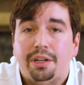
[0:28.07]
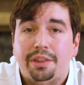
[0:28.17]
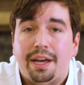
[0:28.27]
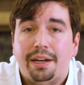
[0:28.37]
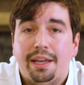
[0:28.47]
on
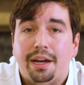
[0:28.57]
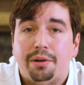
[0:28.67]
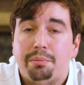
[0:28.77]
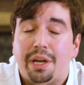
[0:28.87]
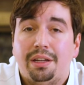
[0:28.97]
that
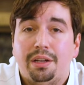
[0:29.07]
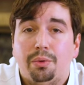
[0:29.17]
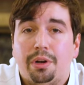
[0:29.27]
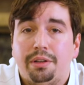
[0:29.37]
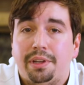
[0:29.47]
account, making
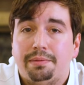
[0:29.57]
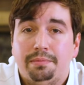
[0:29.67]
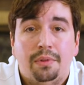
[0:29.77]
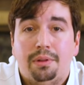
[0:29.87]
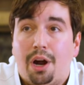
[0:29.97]
it one of
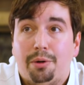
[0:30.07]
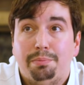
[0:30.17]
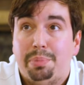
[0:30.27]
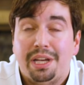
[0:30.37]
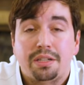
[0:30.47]
our
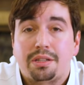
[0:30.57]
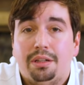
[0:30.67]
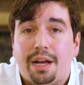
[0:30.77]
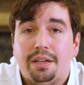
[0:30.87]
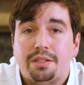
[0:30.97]
biggest
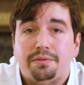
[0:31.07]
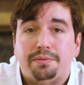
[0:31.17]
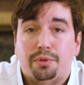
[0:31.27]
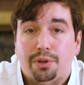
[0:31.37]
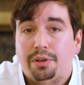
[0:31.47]
clients
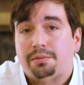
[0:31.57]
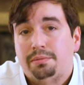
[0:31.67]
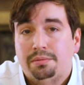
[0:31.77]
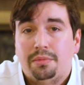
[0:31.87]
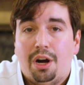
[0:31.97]
for
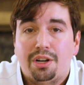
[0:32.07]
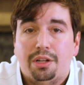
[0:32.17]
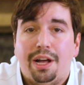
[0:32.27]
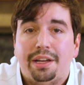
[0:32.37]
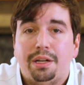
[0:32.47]
our
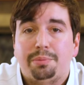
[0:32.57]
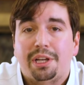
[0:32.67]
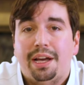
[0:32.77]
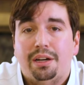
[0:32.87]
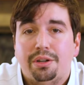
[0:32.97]
client up
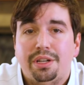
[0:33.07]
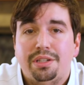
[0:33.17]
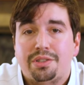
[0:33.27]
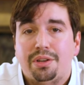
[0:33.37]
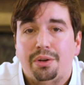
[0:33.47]
in Calgary.
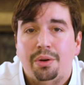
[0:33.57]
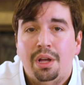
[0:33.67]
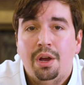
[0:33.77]
So